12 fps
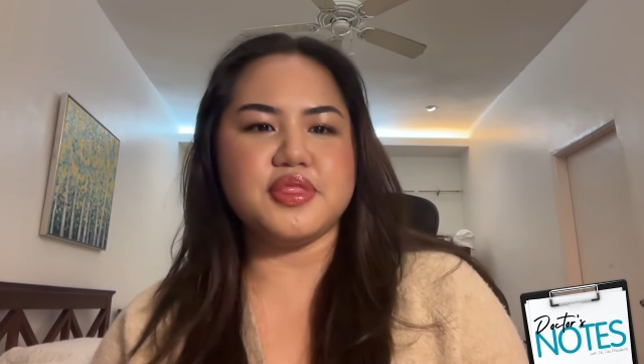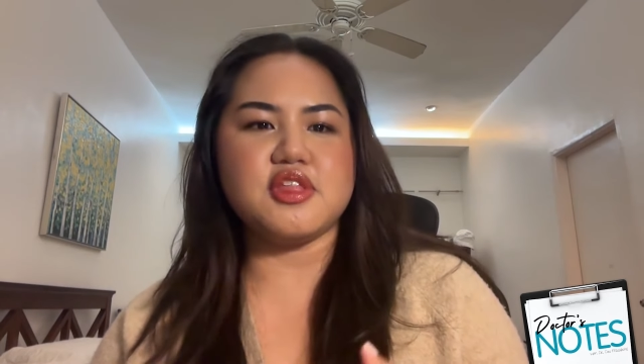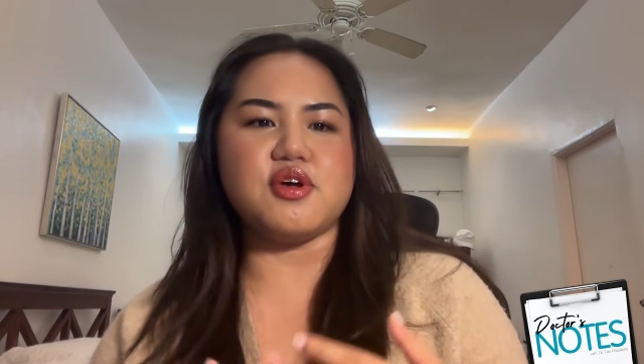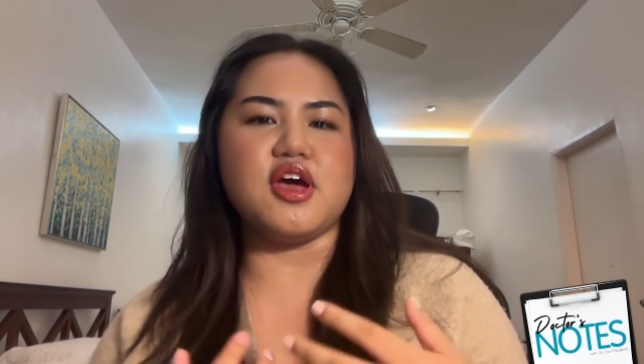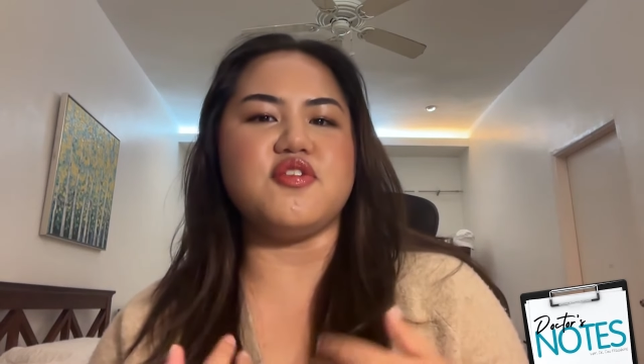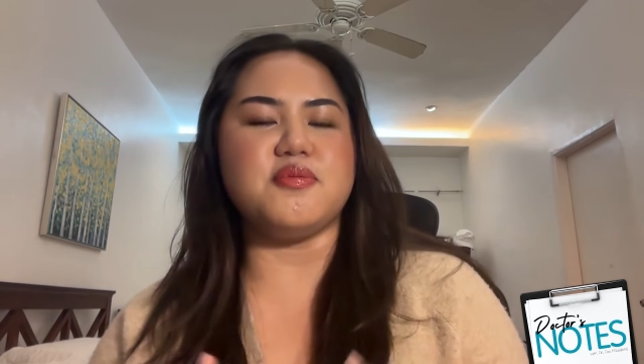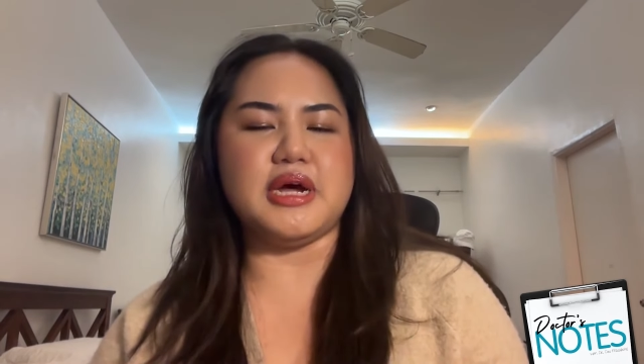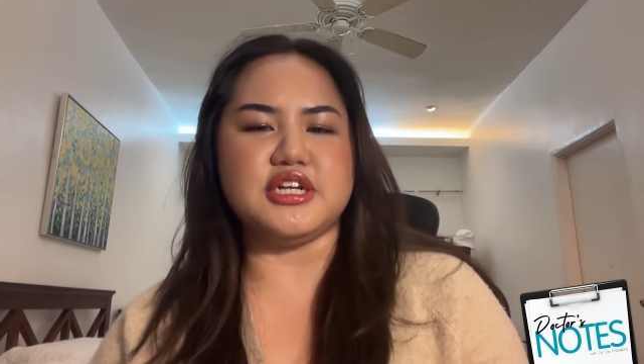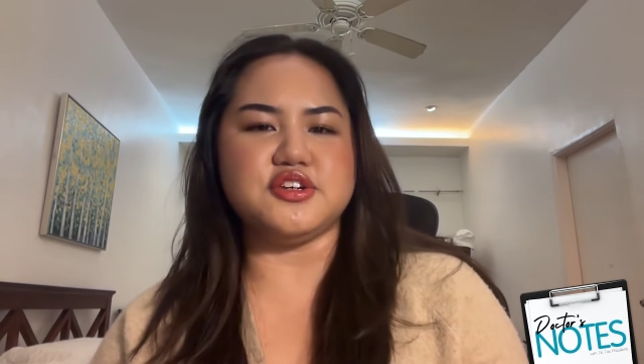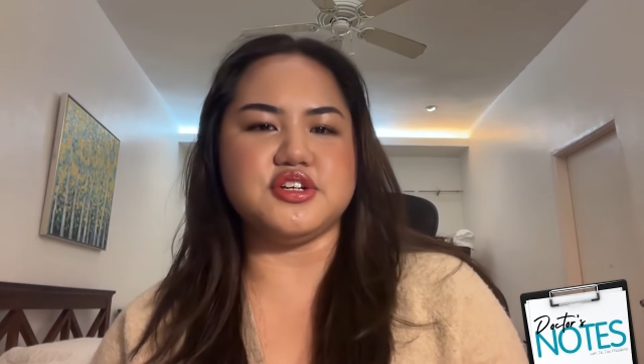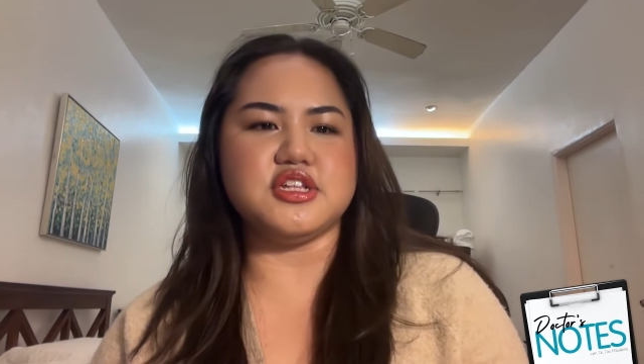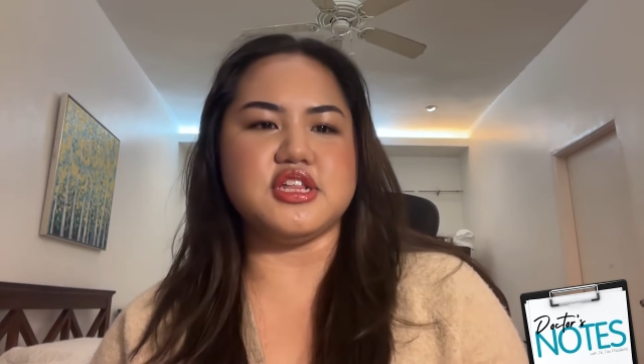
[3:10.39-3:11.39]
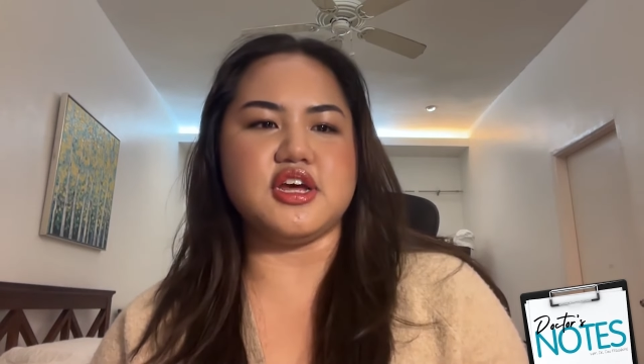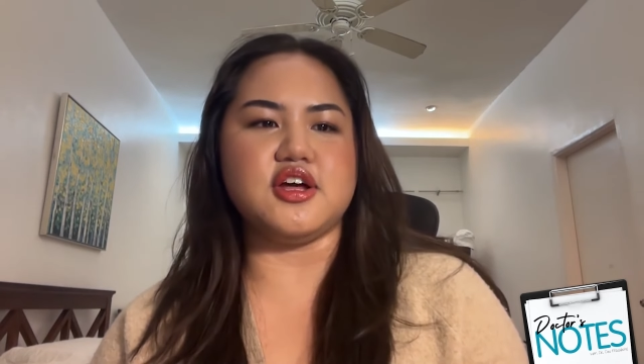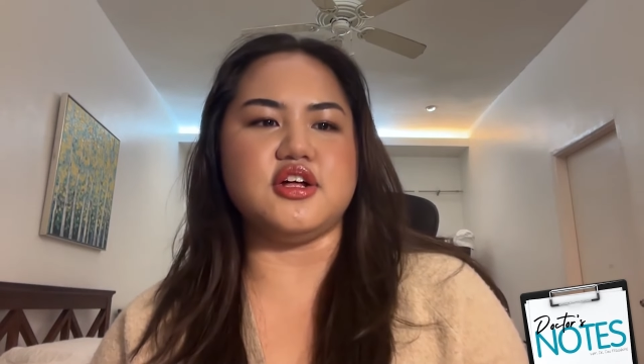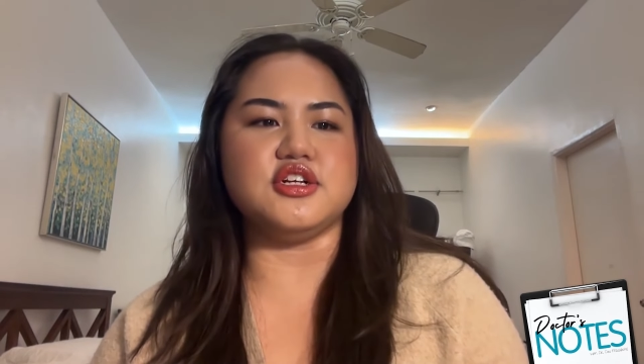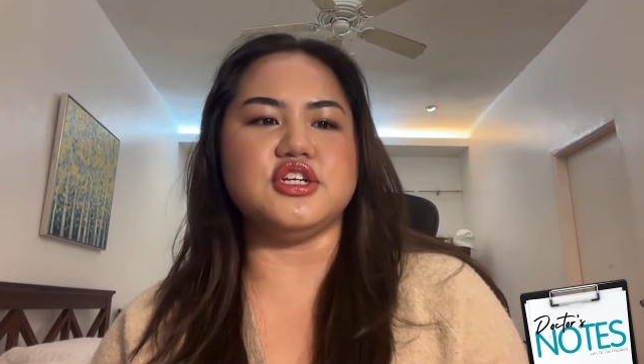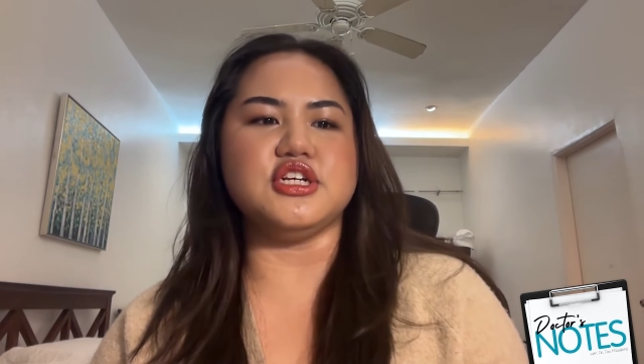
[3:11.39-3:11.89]
So I have a bachelor's in
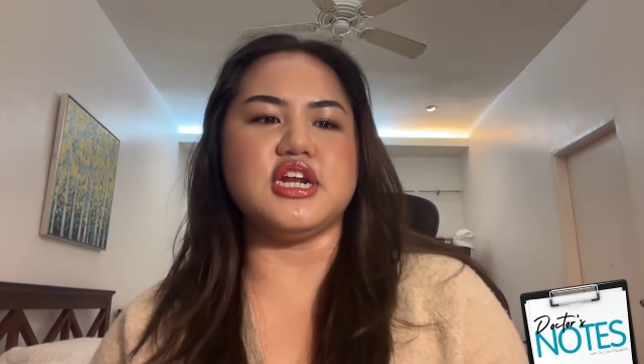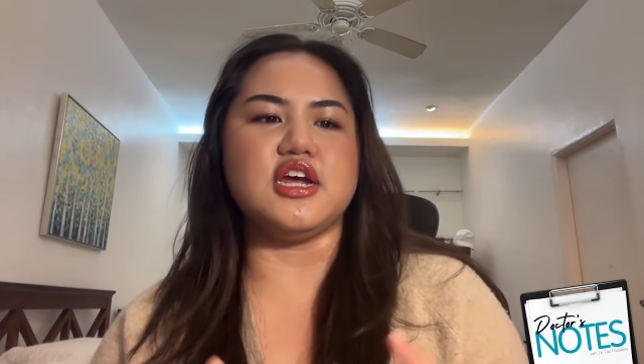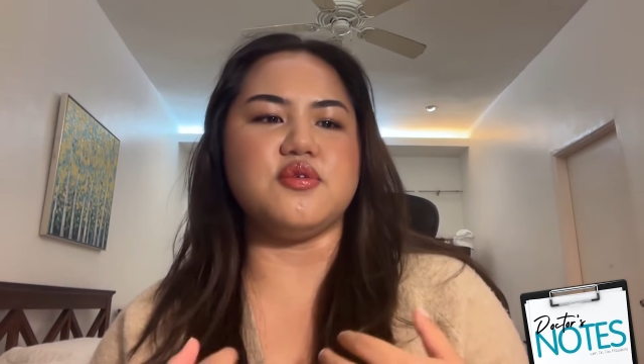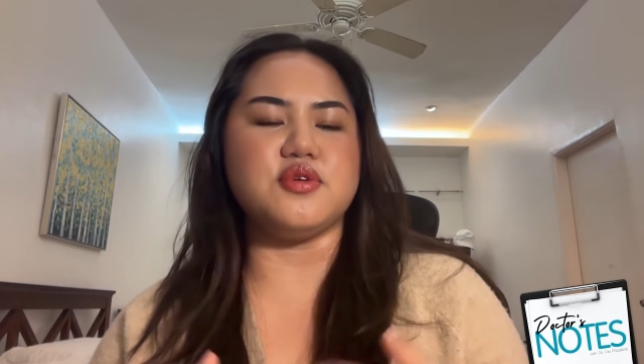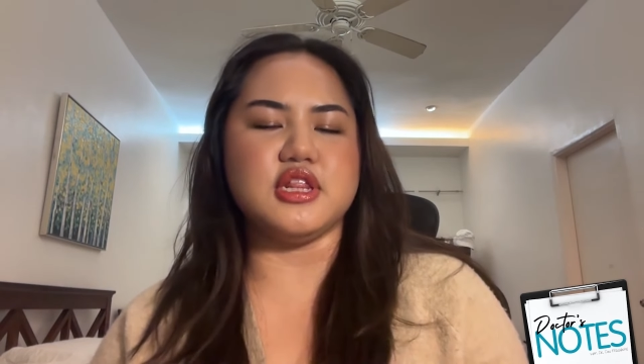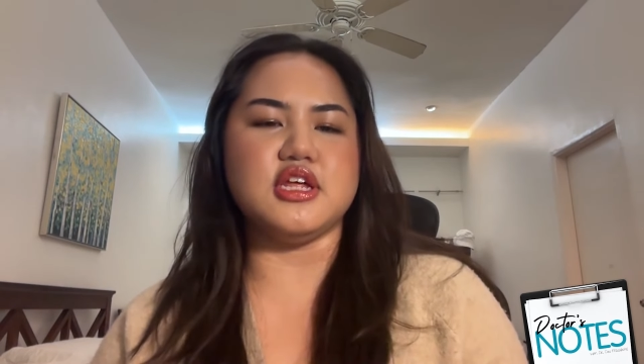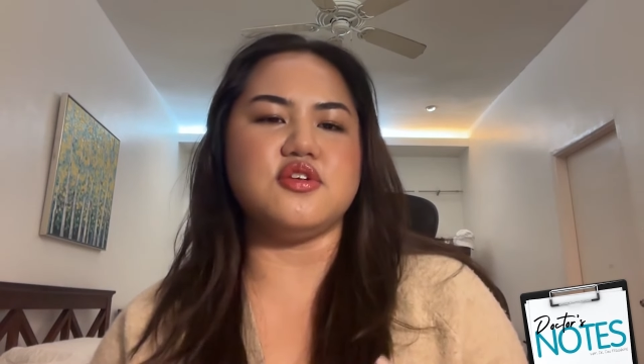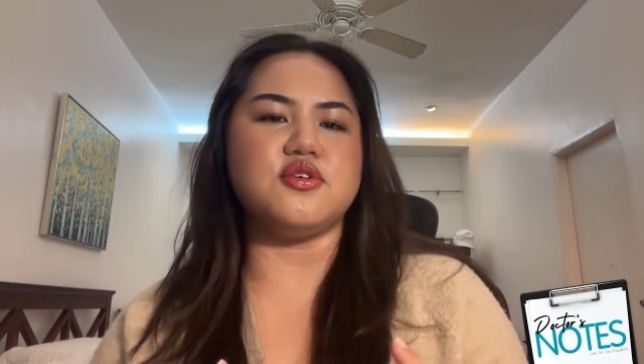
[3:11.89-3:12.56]
psychology and I really,